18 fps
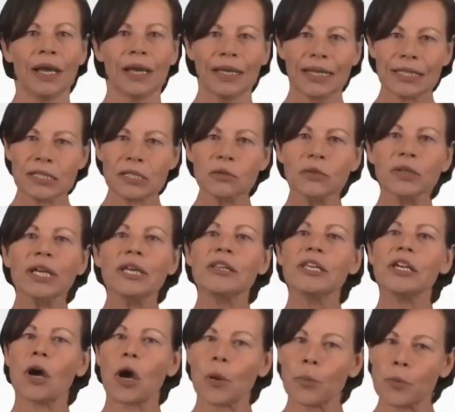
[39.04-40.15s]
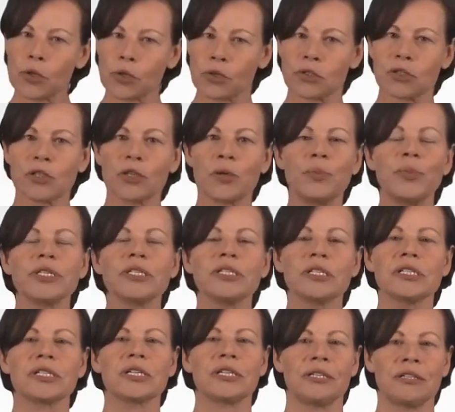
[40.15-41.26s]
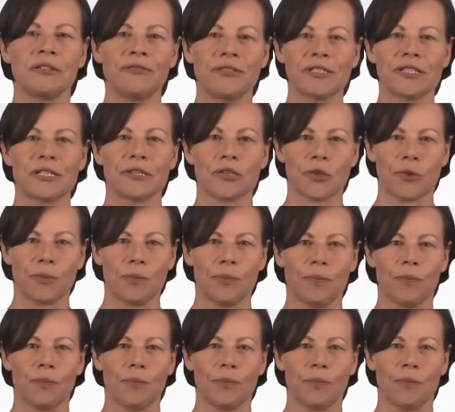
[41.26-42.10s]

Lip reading: Let's look at the options a business can envisage.